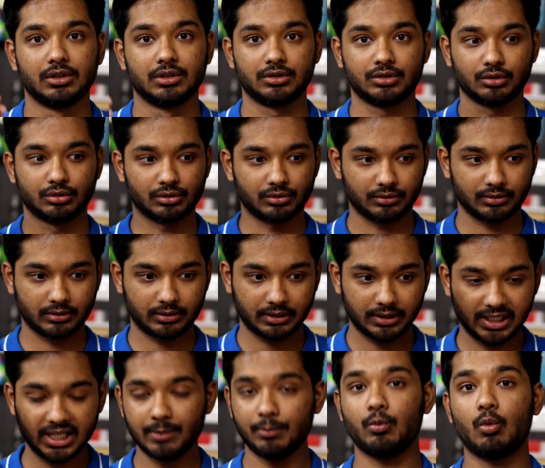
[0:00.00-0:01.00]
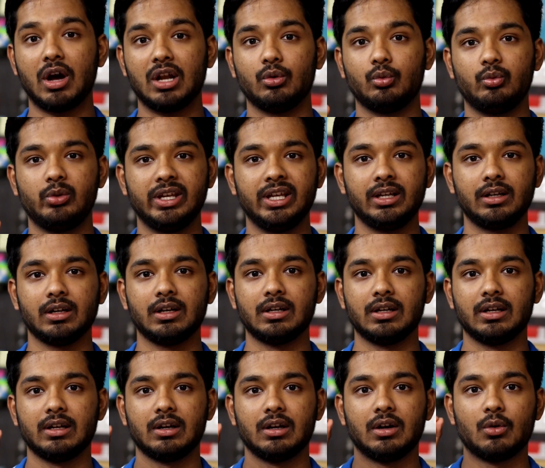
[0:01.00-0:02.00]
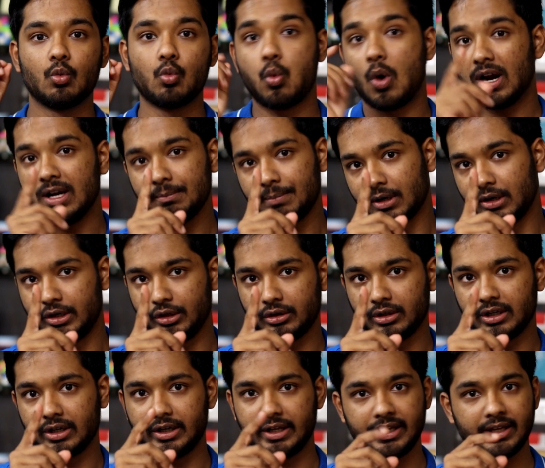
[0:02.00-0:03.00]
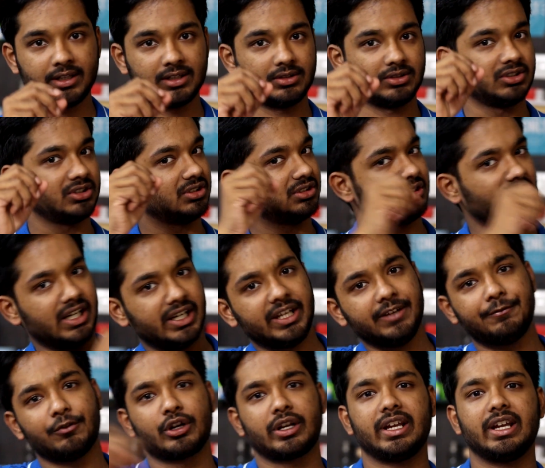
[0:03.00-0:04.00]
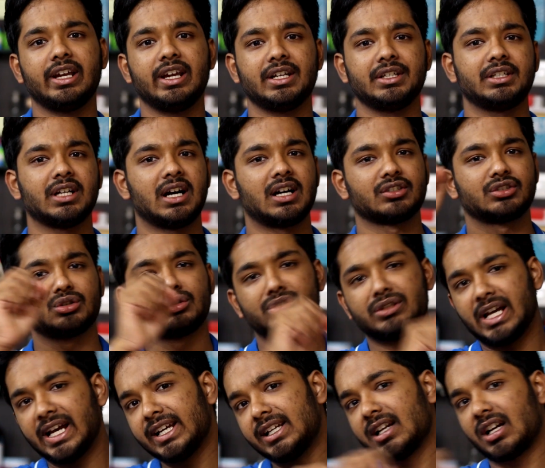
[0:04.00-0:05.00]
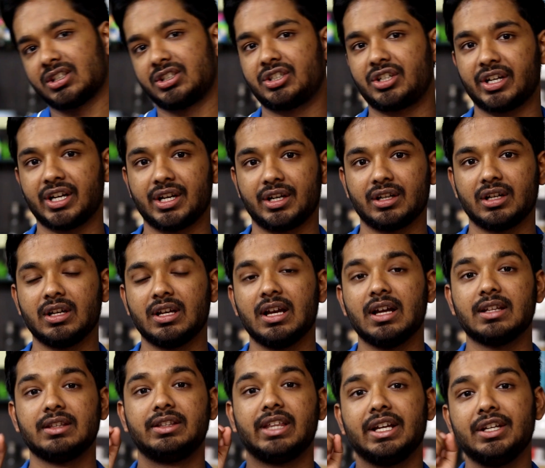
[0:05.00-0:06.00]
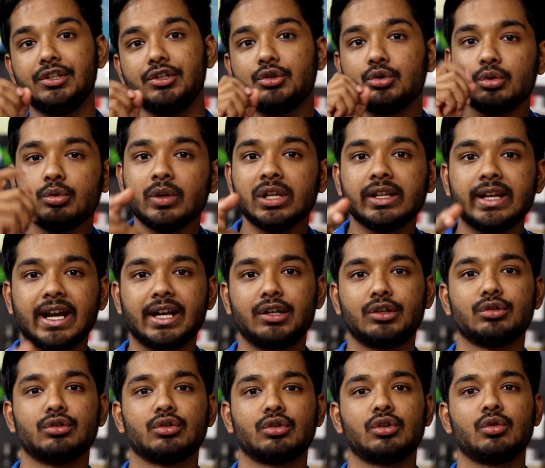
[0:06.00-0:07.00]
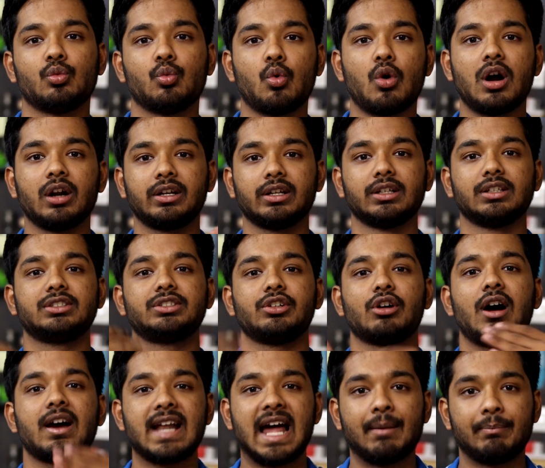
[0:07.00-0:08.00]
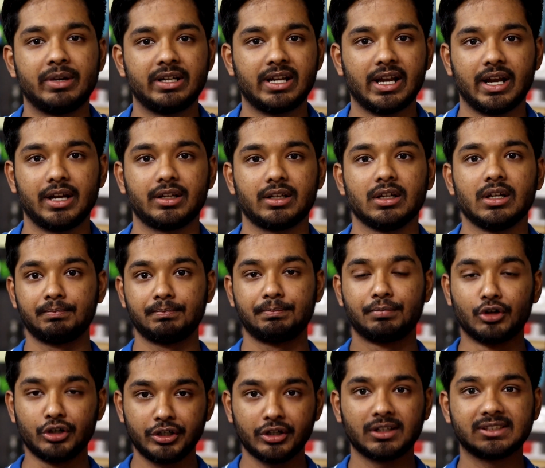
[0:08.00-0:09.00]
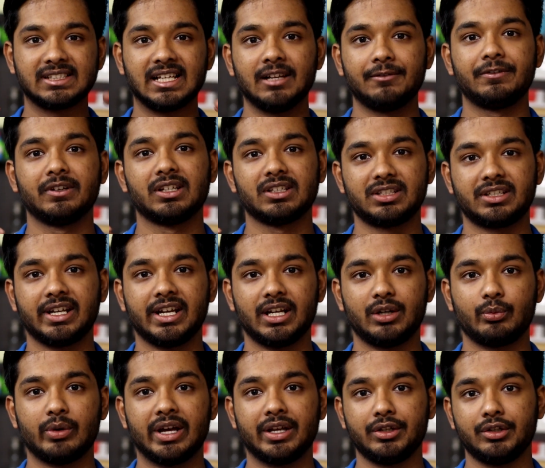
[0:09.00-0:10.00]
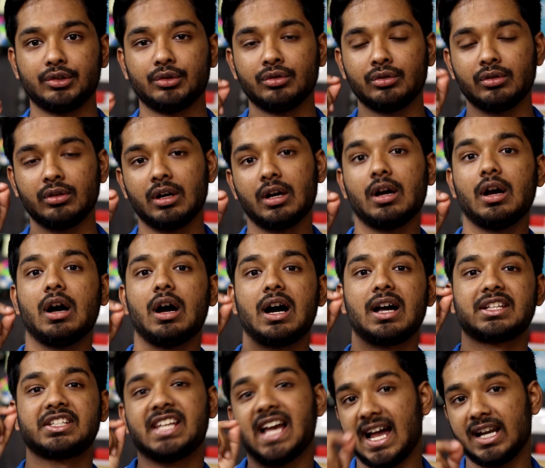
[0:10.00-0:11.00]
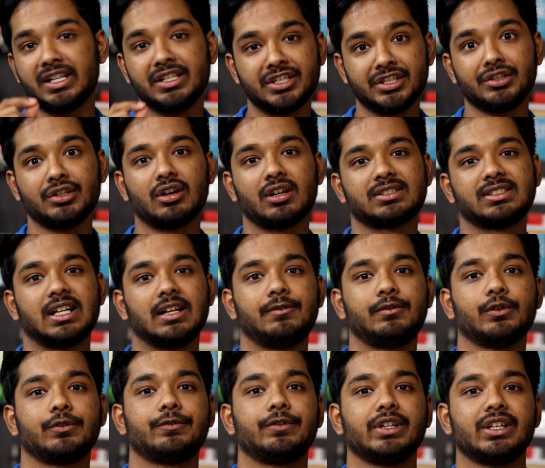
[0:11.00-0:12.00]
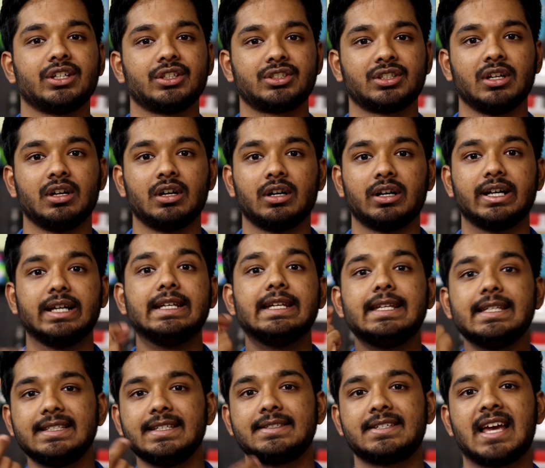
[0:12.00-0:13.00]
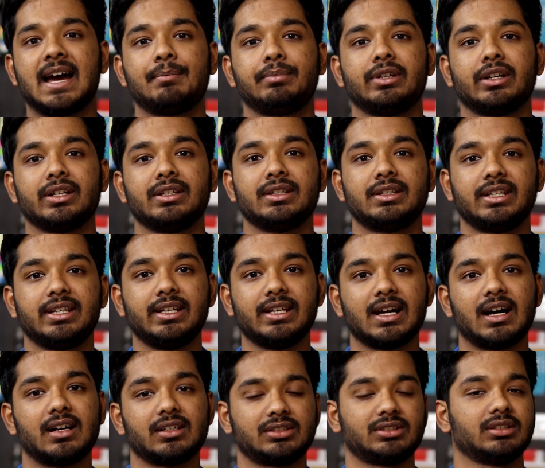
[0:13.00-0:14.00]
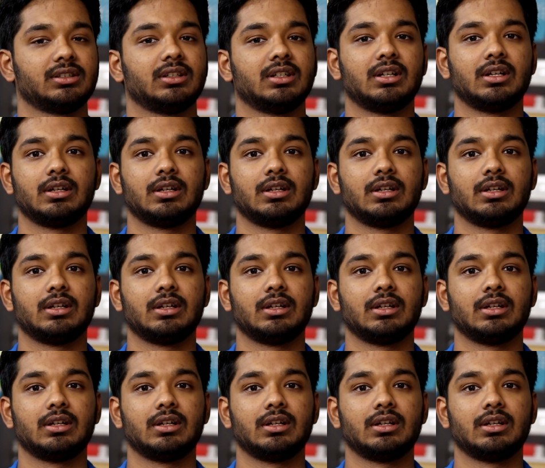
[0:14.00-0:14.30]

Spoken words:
So keep 1 week, one particular day, study for 8 hours or 9 hours straight. Then you will get to know what is your appetite. Put yourself in a state where you are challenging yourself to finish an easy chapter in 3 hours.